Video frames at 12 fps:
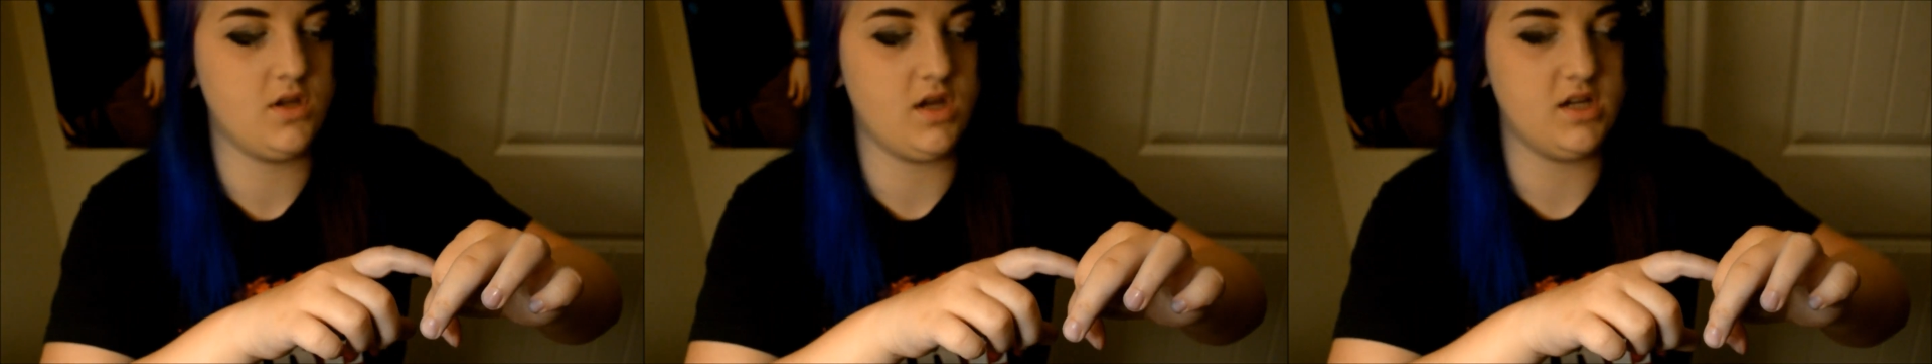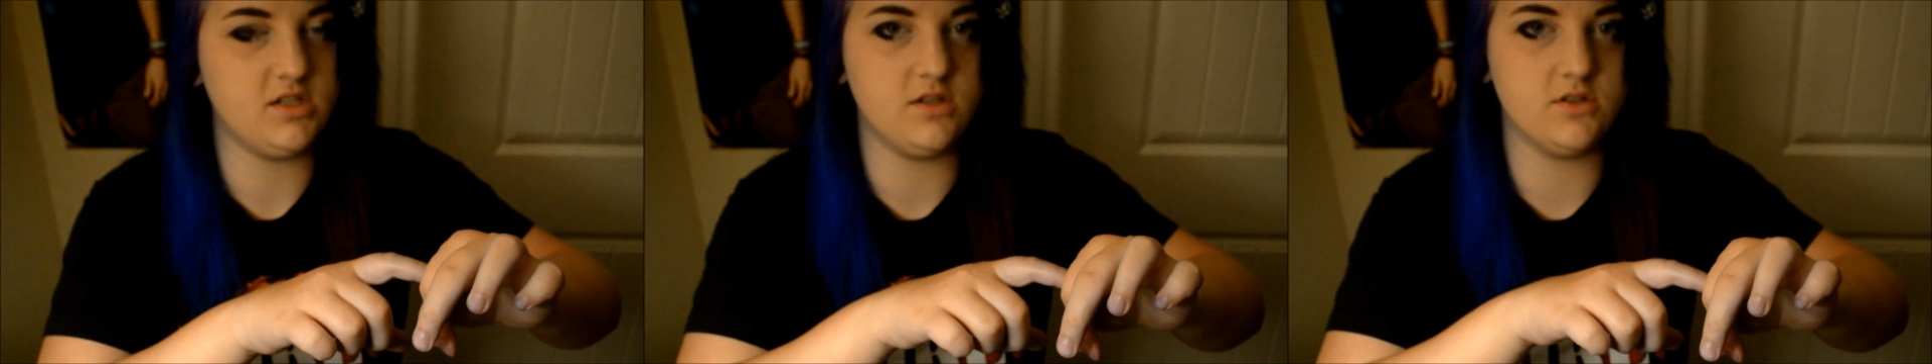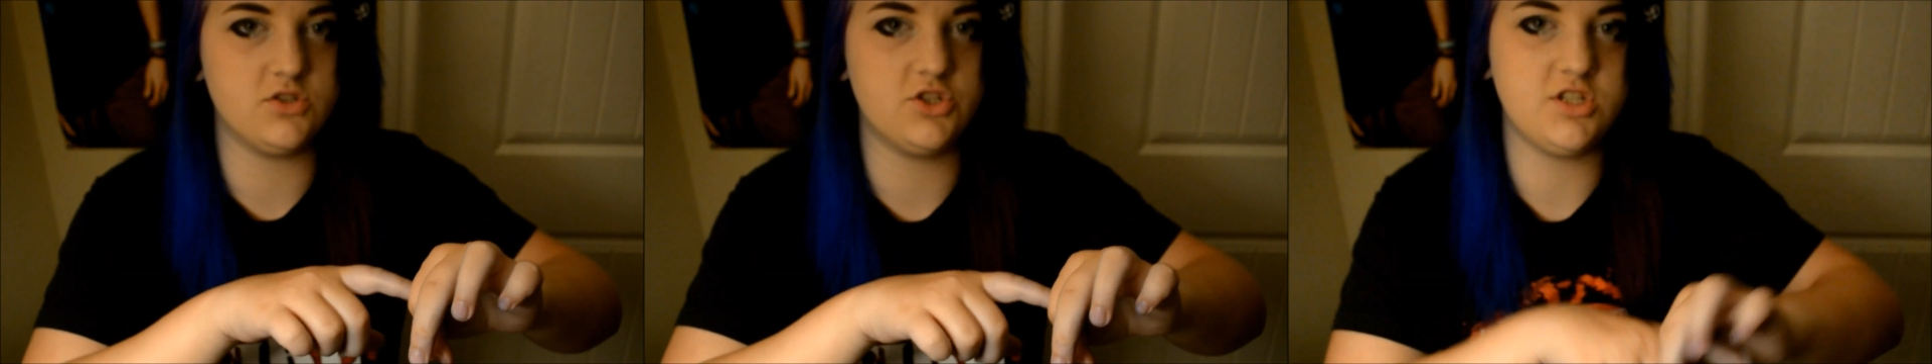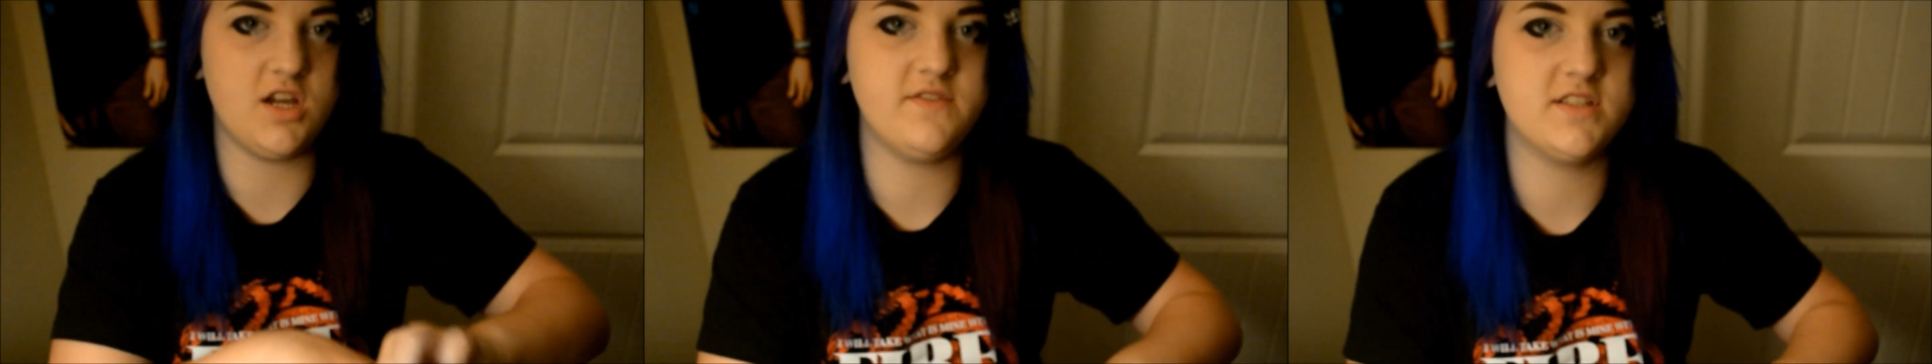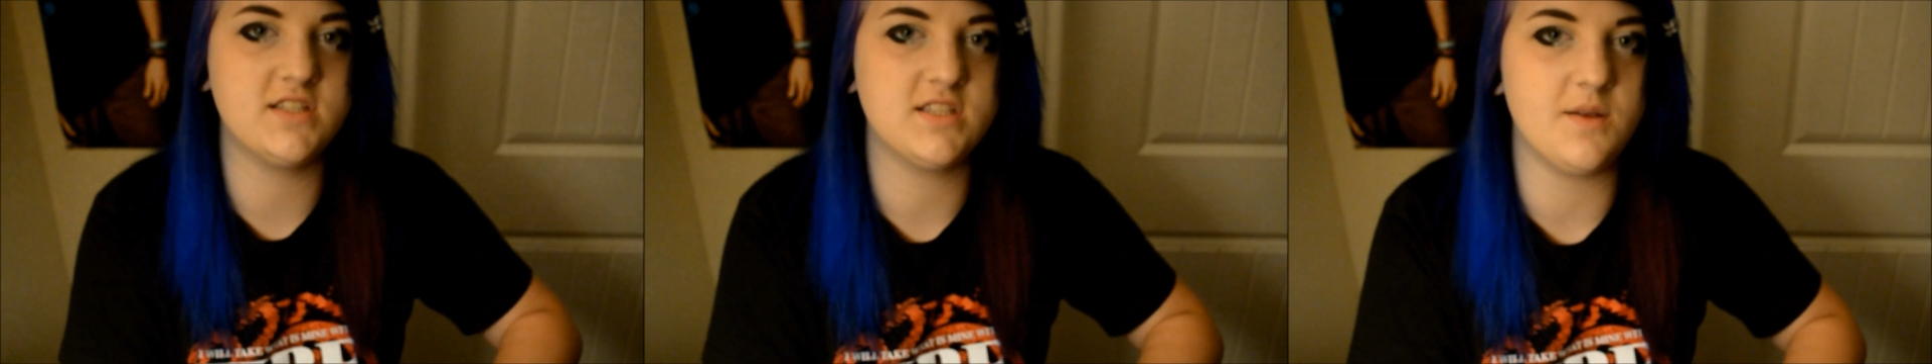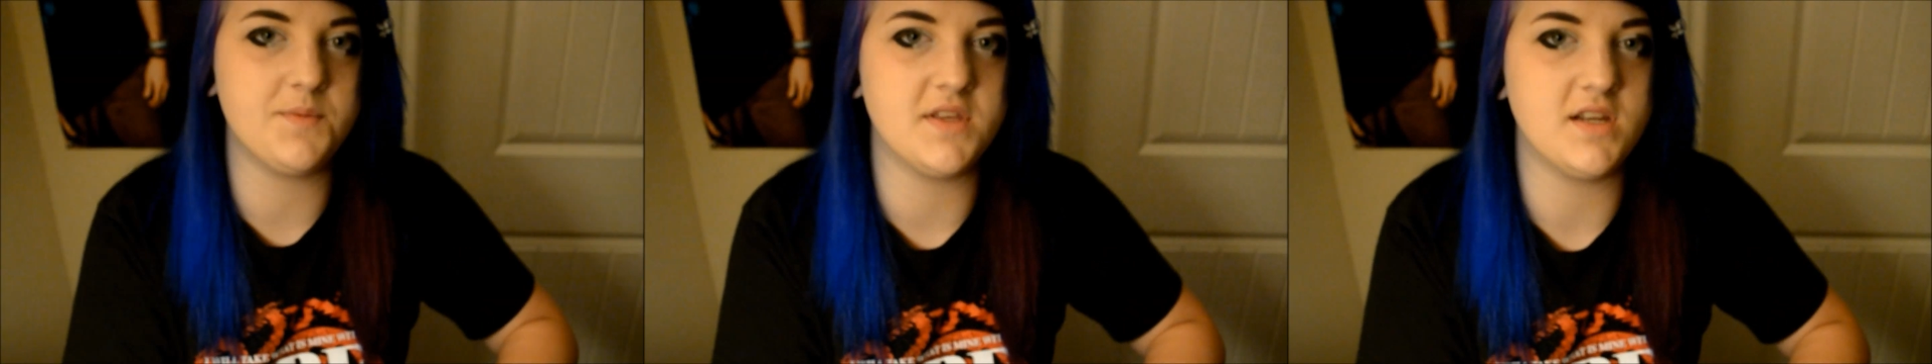and you're shoving
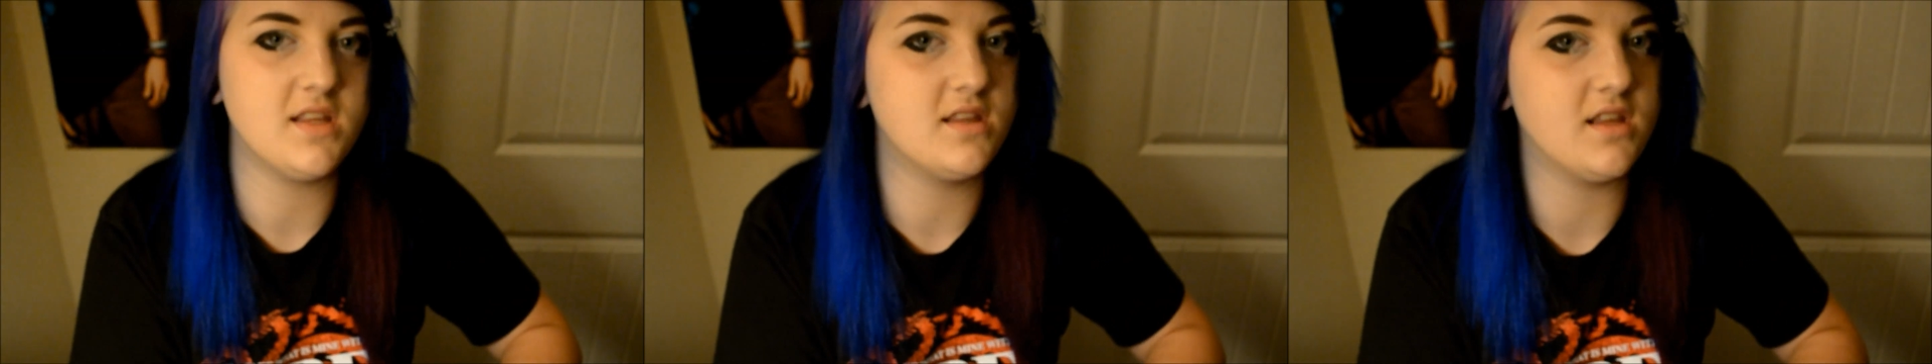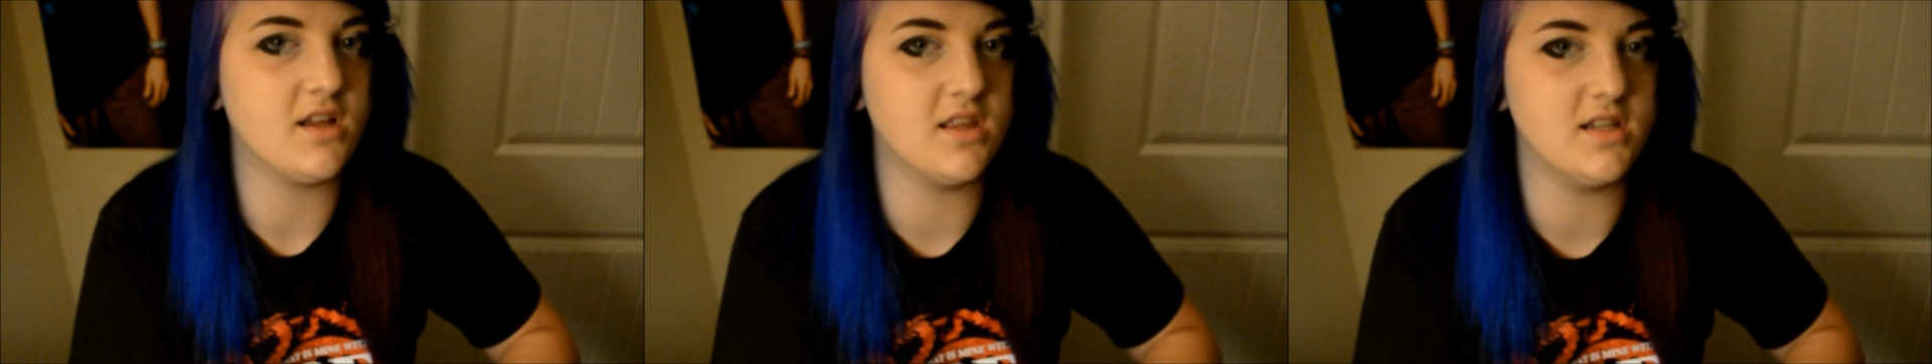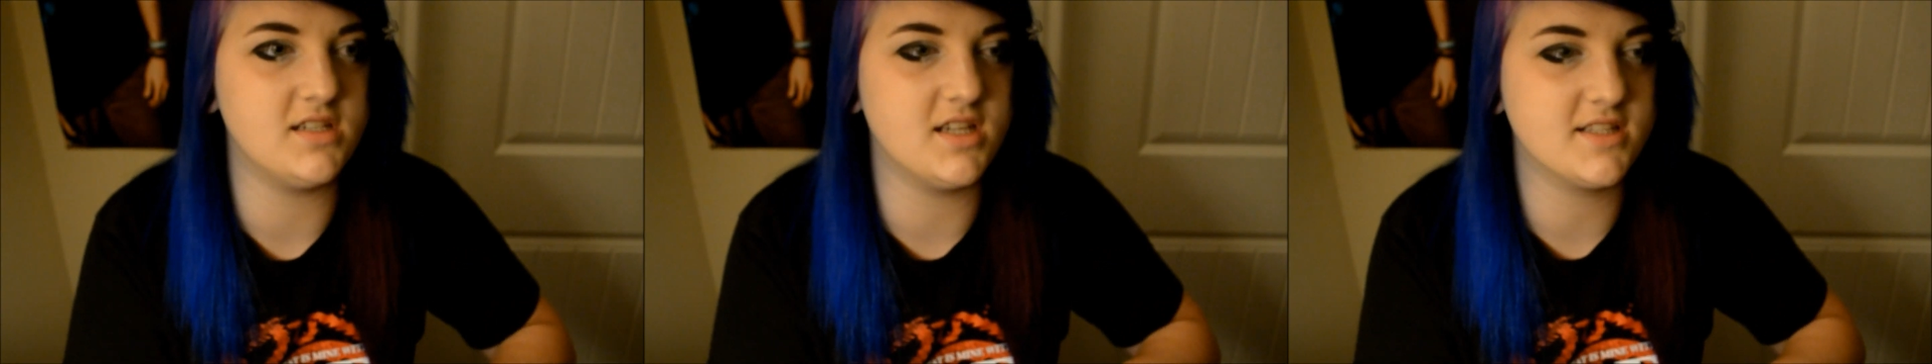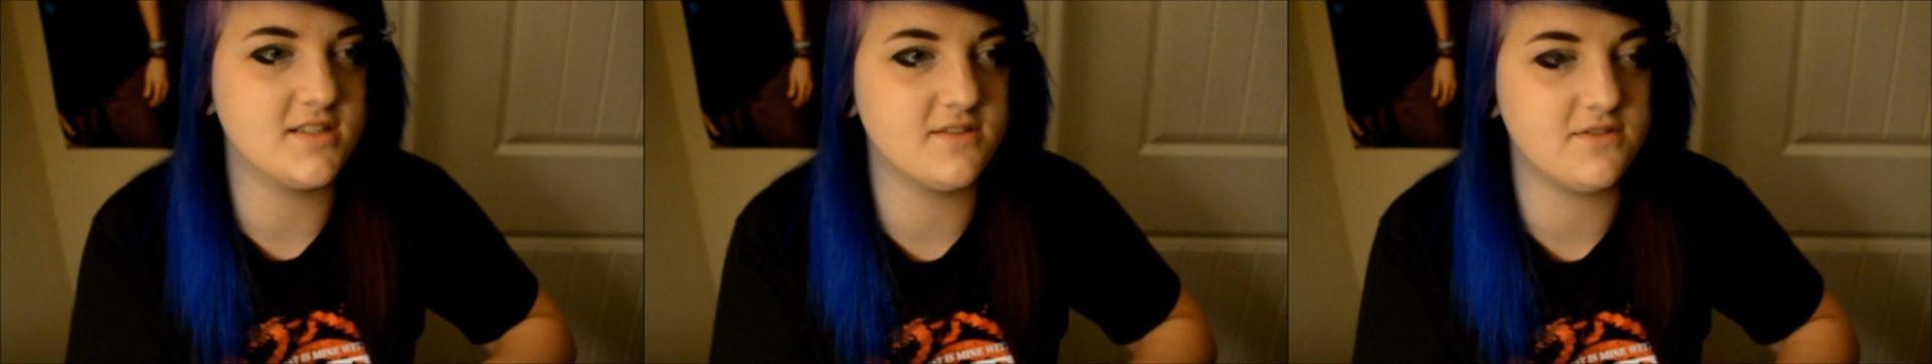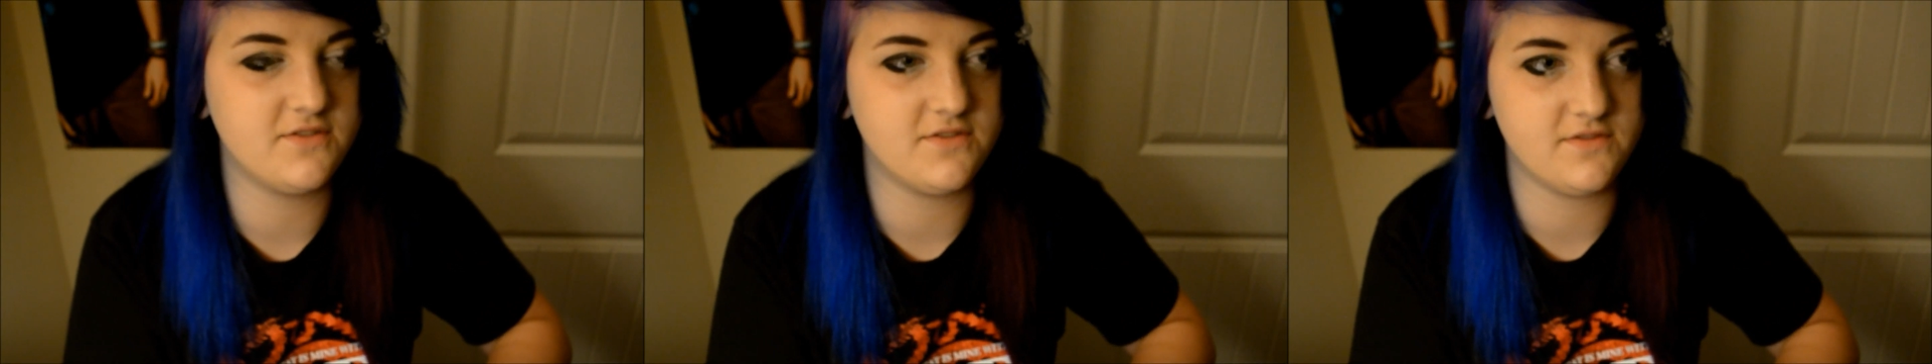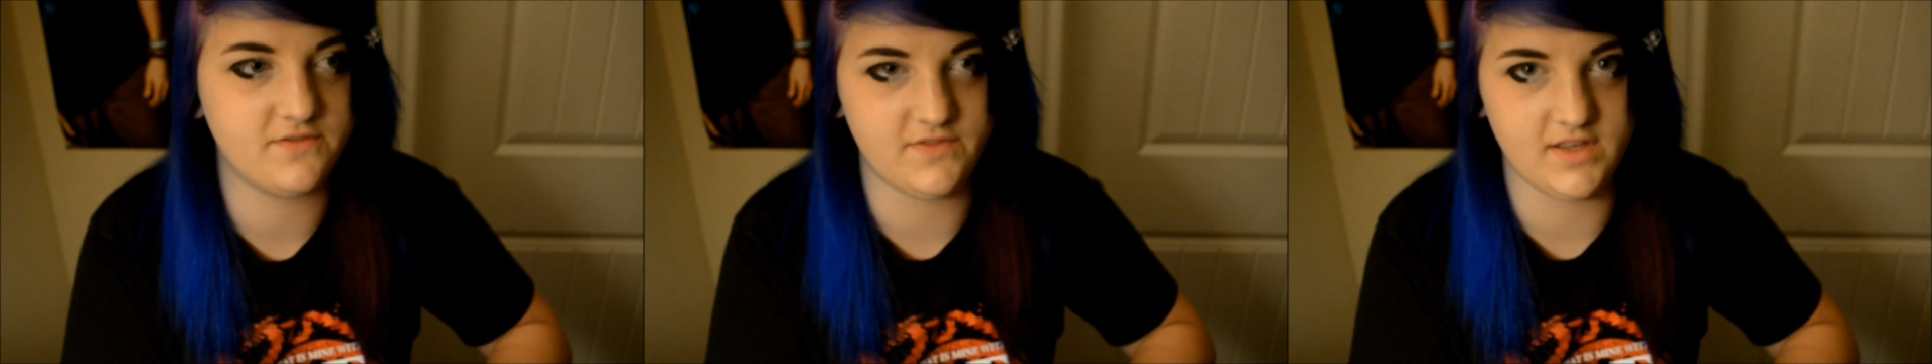something in there that doesn't
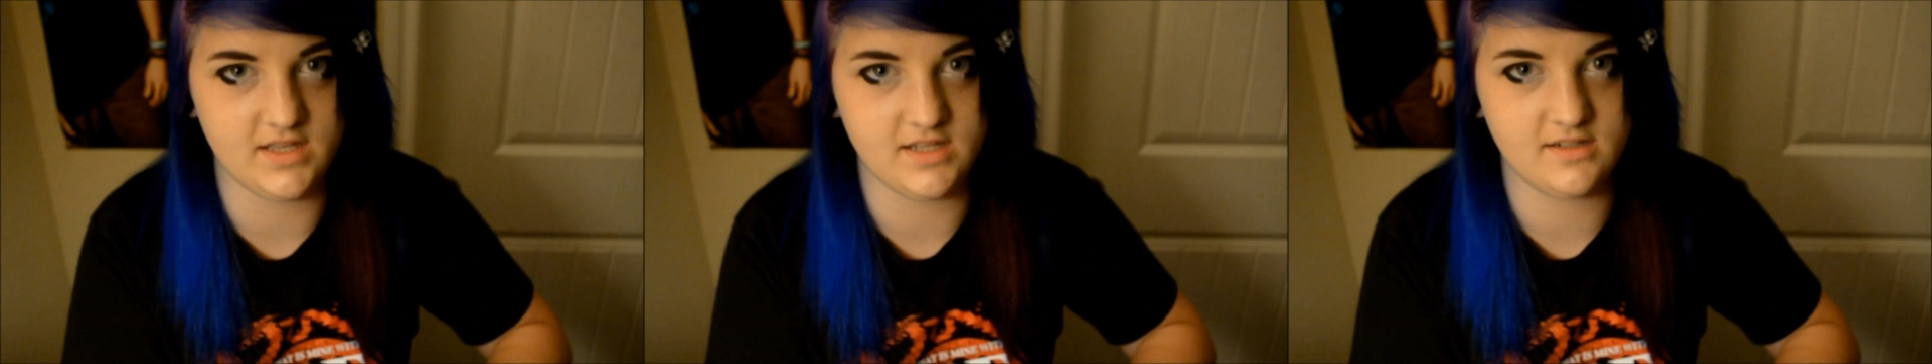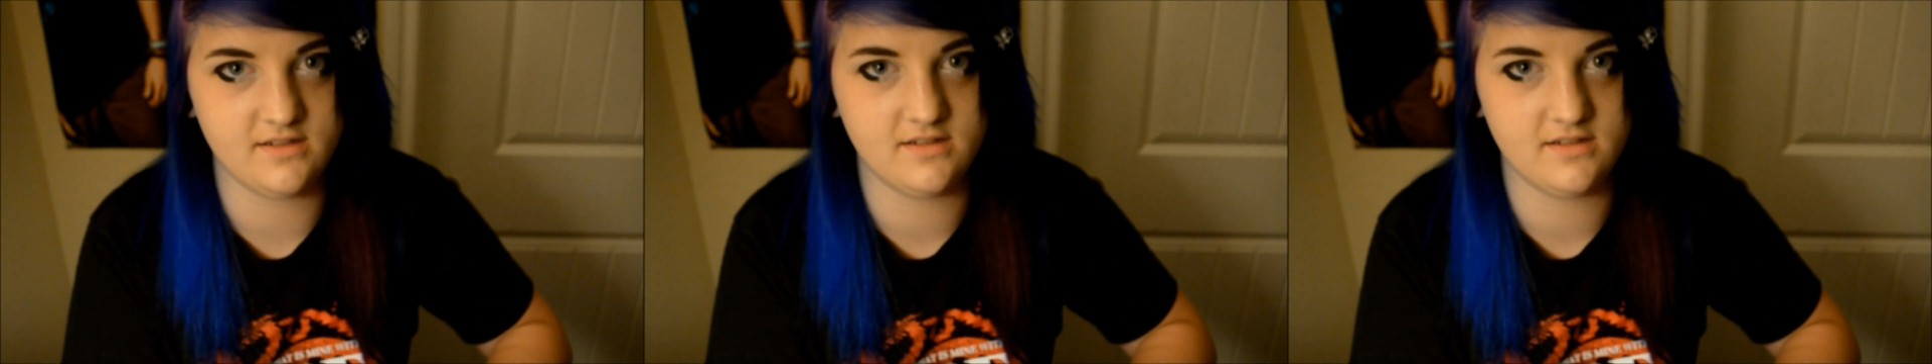fit,